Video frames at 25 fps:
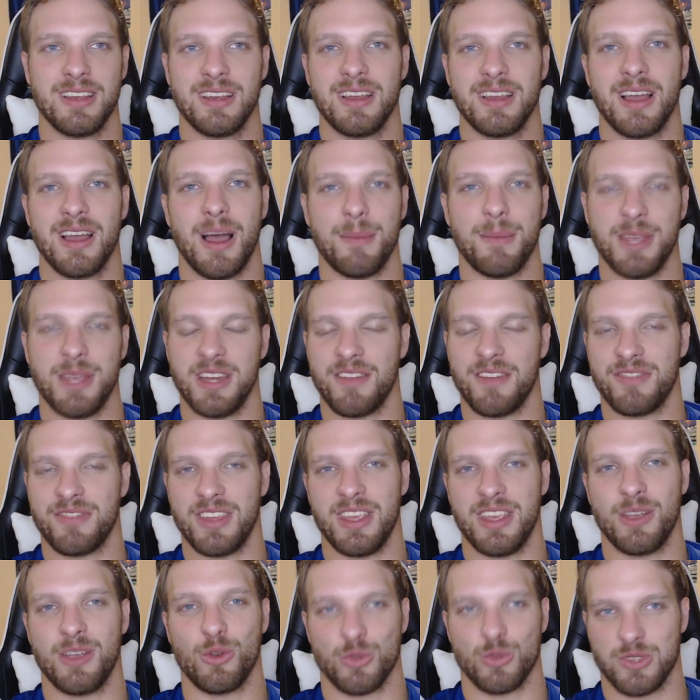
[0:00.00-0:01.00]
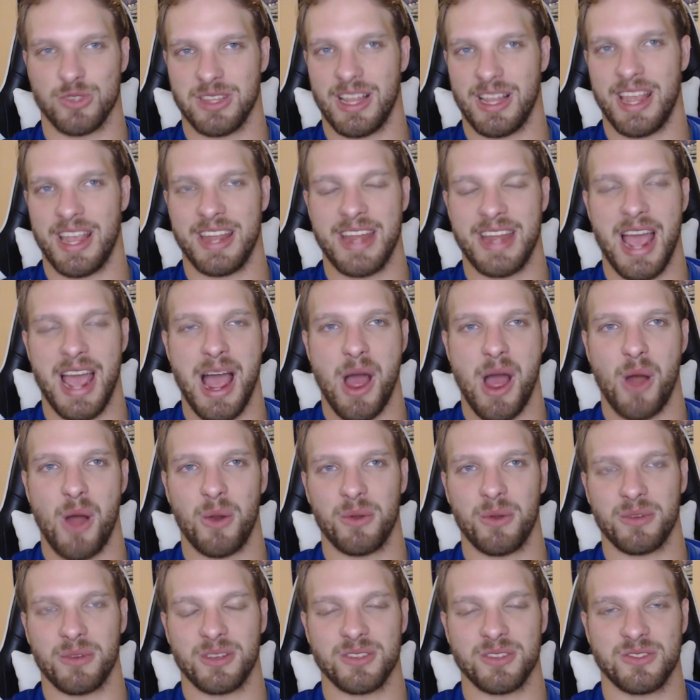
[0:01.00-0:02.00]
I mean, if the Eagles lay
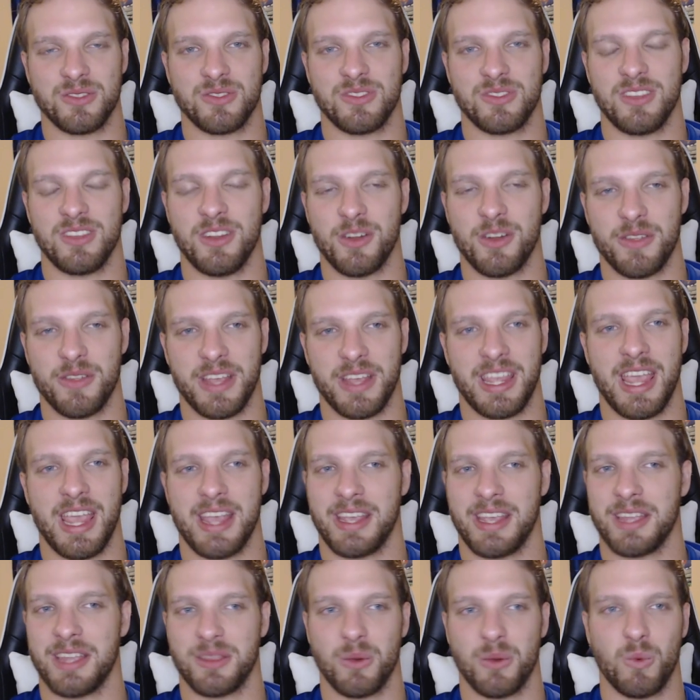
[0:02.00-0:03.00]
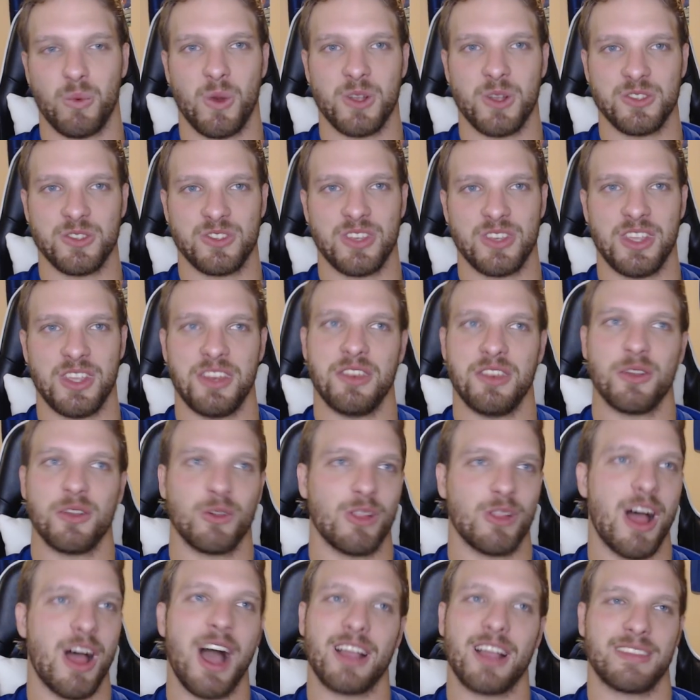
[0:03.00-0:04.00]
down because, they can't get the 1 seed and they're
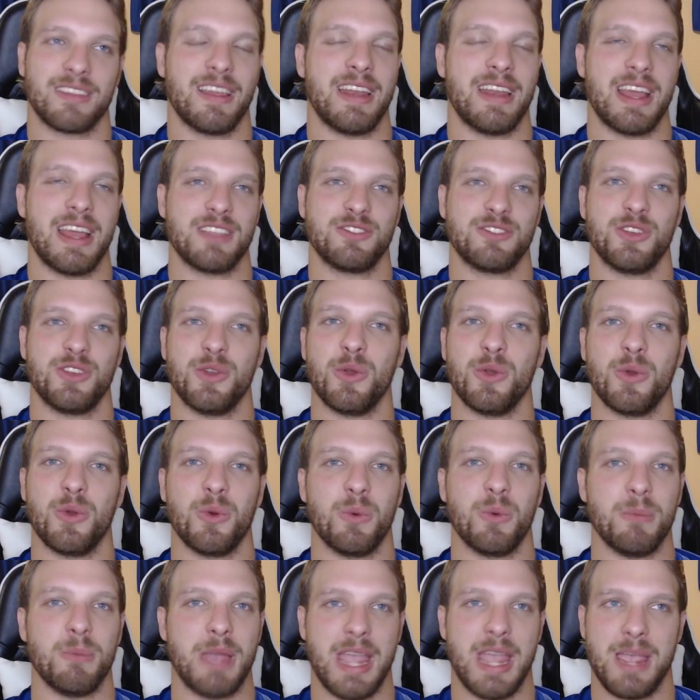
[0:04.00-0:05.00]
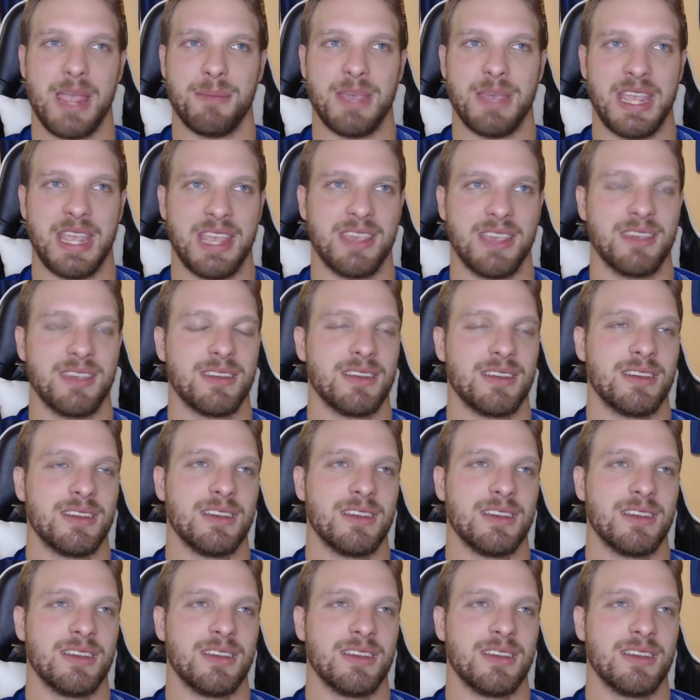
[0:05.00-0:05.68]
locked in at 2, maybe.